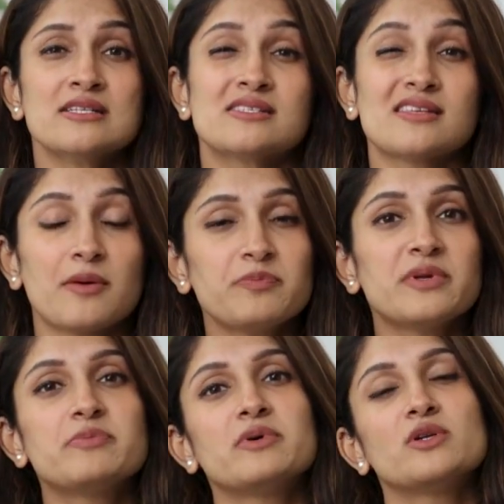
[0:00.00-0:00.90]
Some
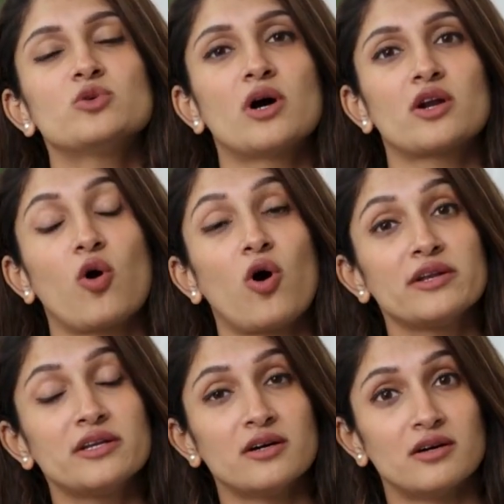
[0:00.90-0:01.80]
people who are
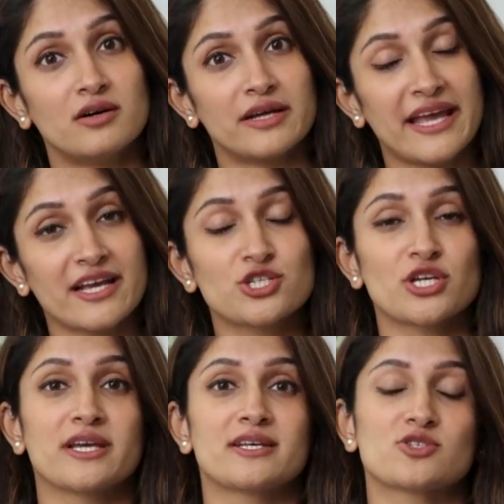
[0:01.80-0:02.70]
on
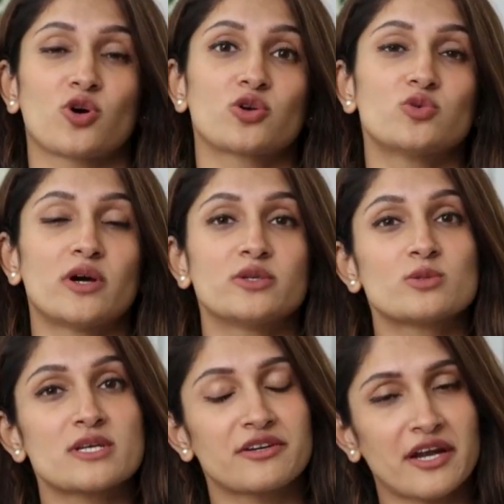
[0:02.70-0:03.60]
AHAs or who are
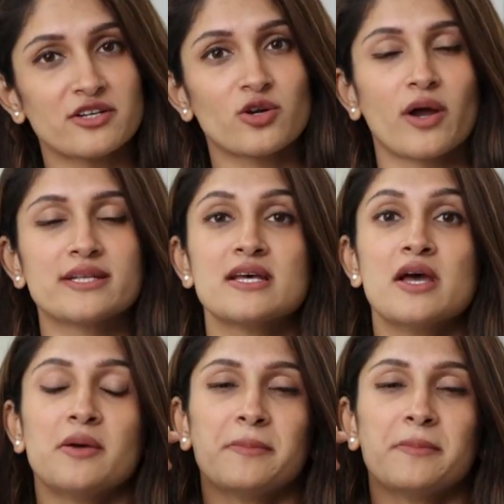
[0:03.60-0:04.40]
using retinoids